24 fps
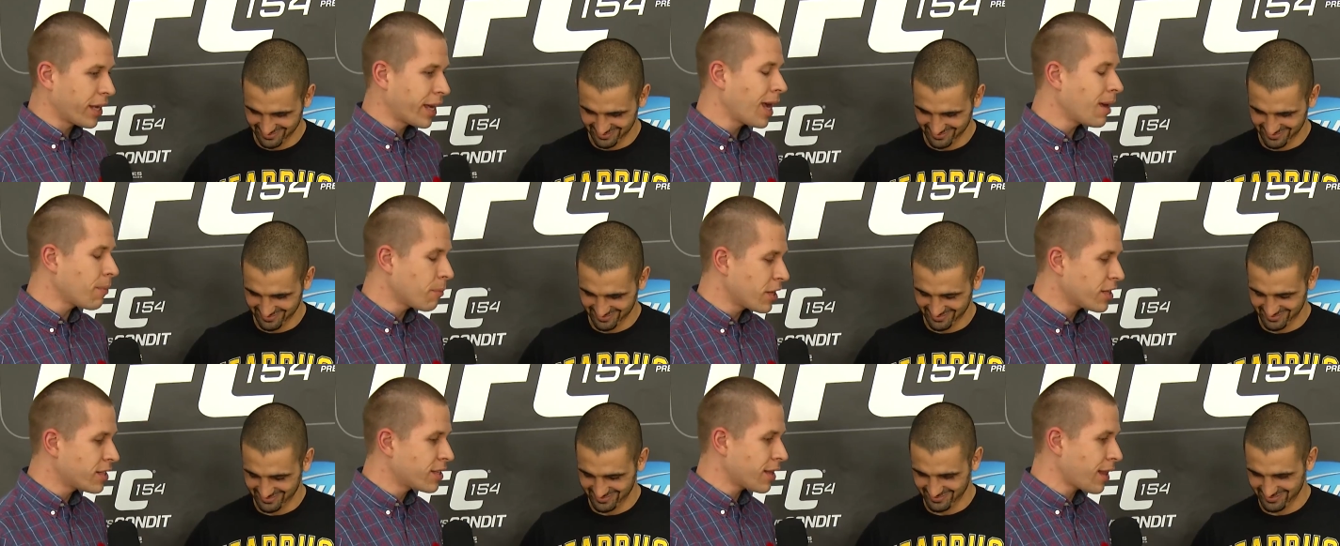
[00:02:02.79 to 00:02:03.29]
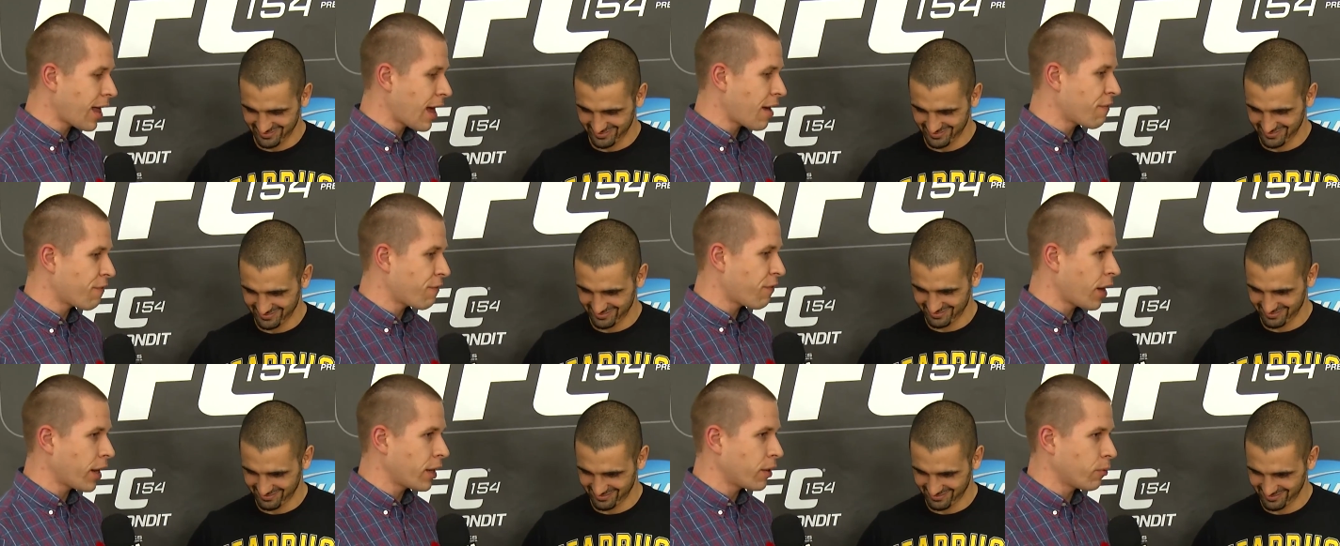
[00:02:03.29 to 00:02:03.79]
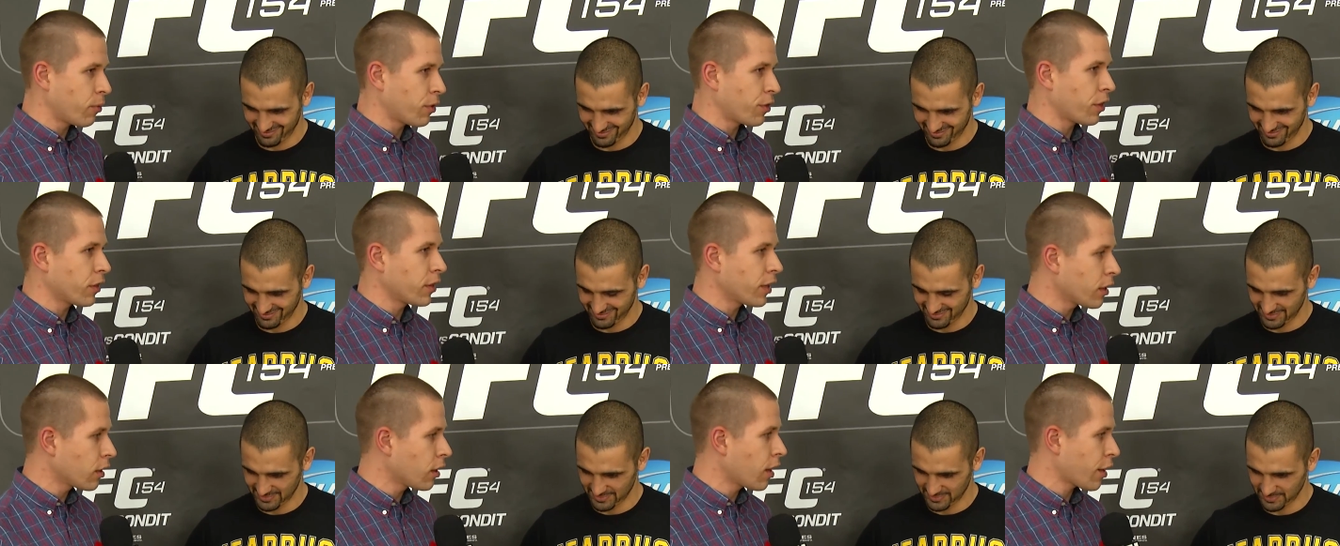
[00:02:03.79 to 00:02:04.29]
Speaker 1: he came into that fight with a
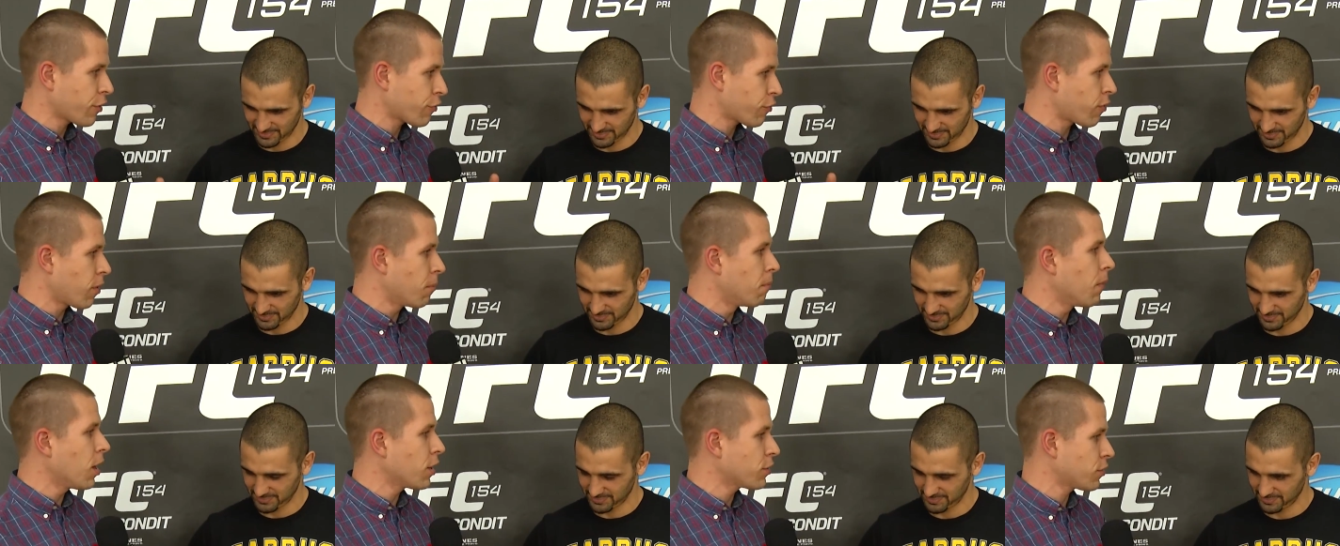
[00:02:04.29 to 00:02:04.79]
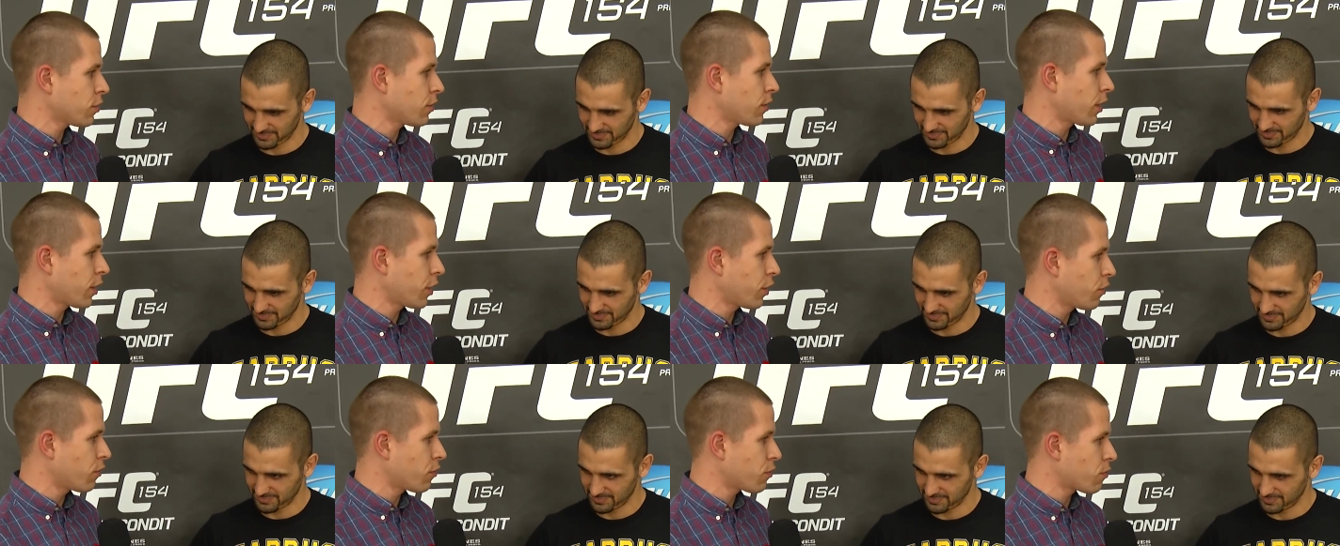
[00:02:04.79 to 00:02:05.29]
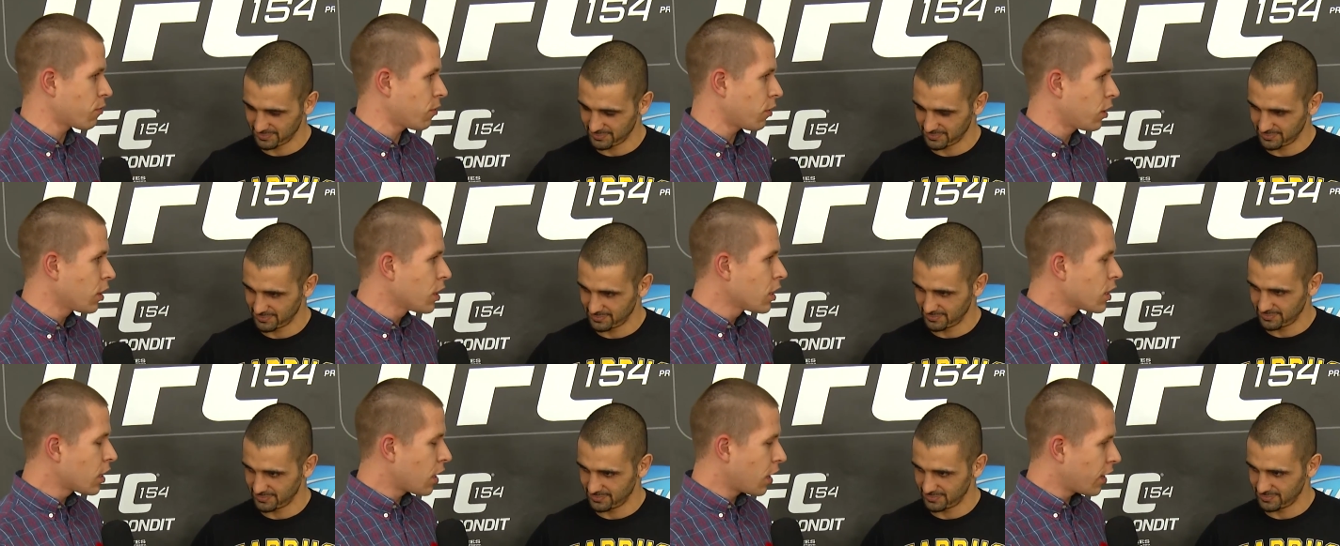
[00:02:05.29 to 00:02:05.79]
little extra muscle than usual.
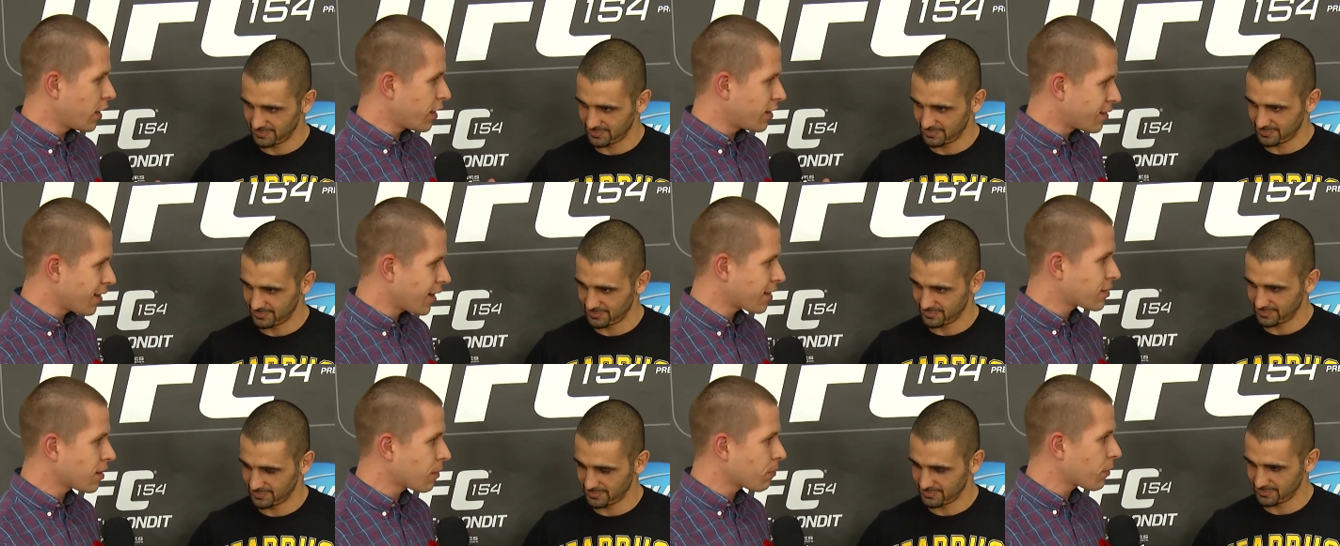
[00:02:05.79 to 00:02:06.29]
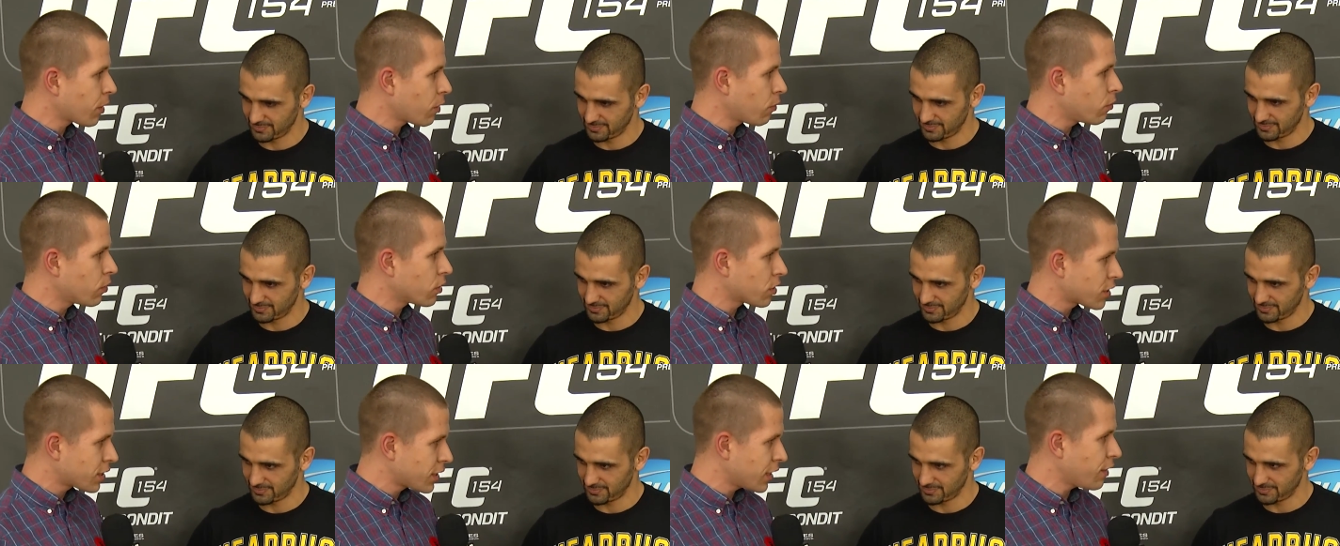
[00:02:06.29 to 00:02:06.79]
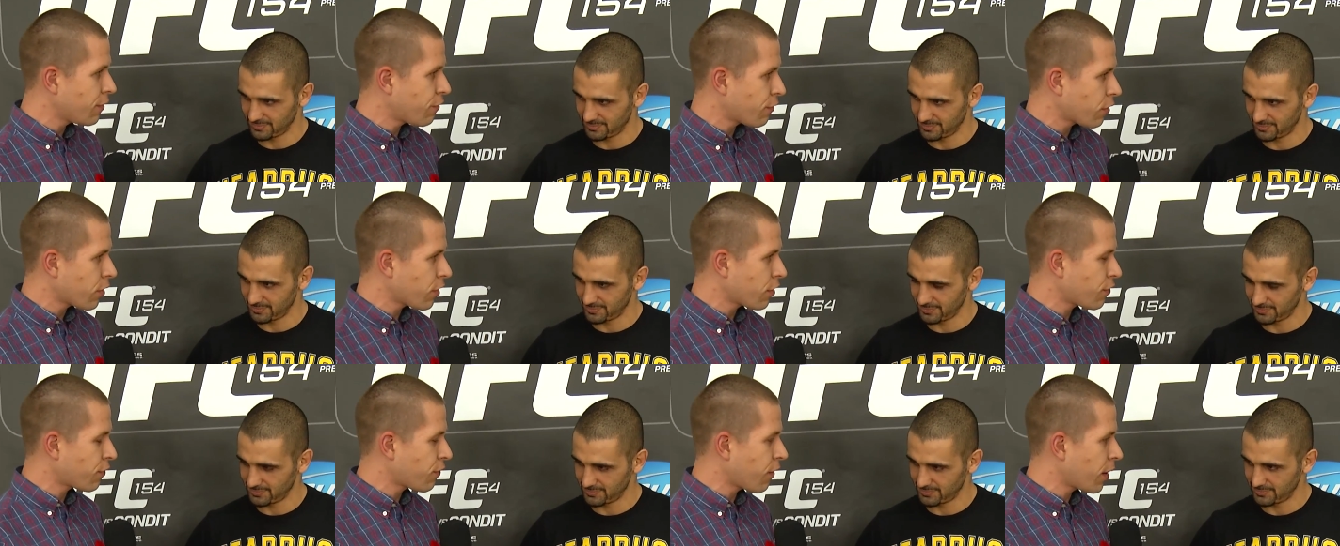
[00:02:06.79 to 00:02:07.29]
Uh, is that something we'll see for
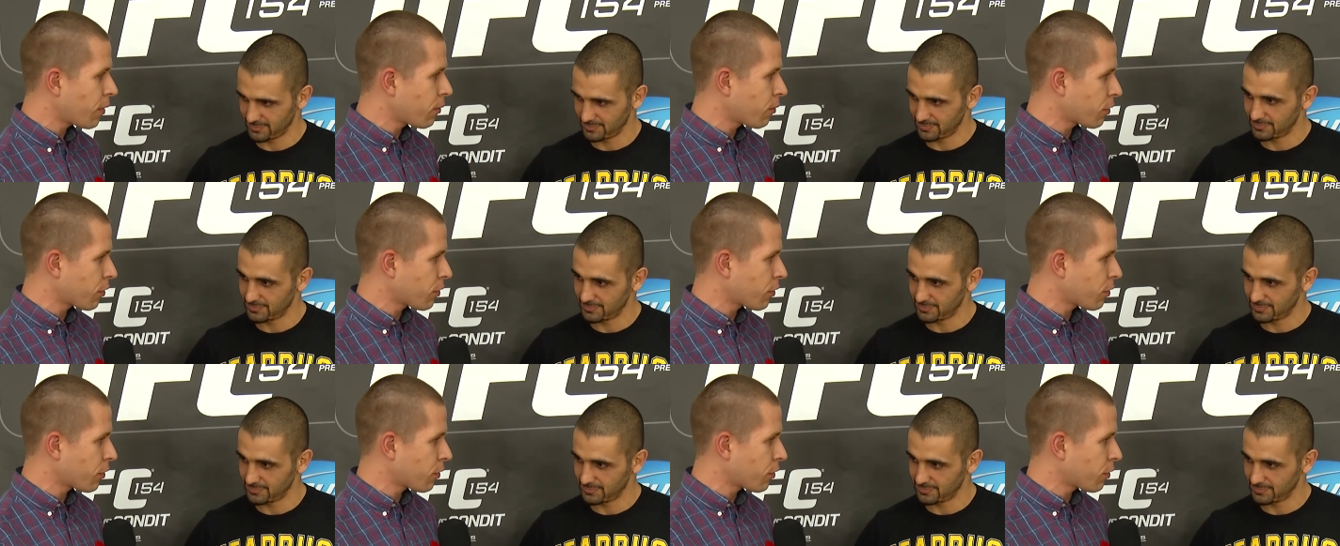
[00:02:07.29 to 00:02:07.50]
this fight